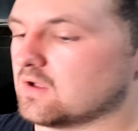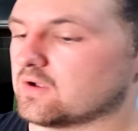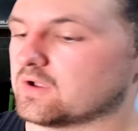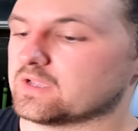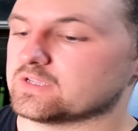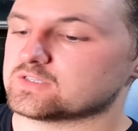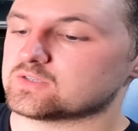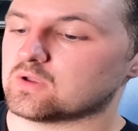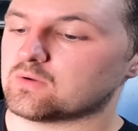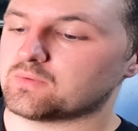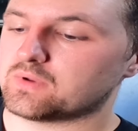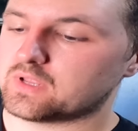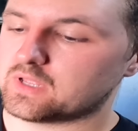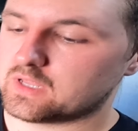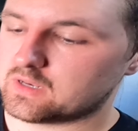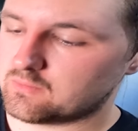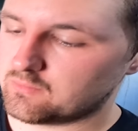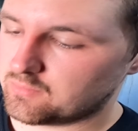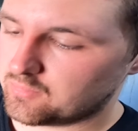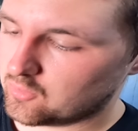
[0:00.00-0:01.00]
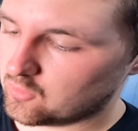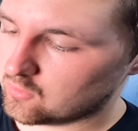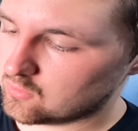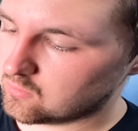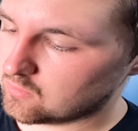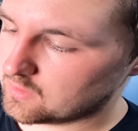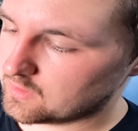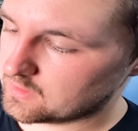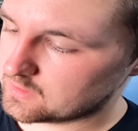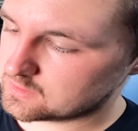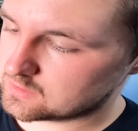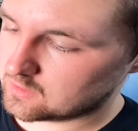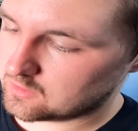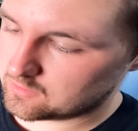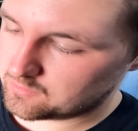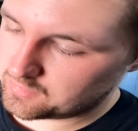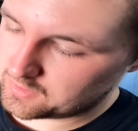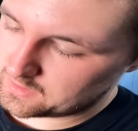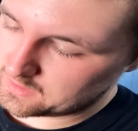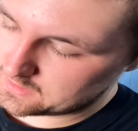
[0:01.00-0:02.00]
Okay, so I went ahead and pulled one of the
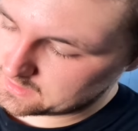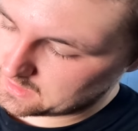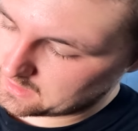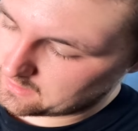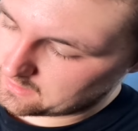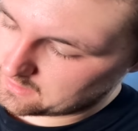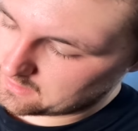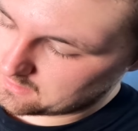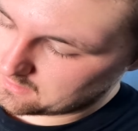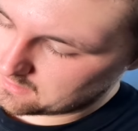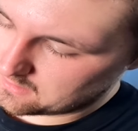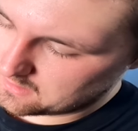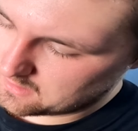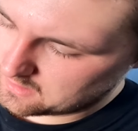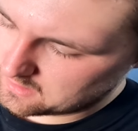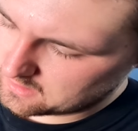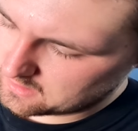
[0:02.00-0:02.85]
solid pins out here.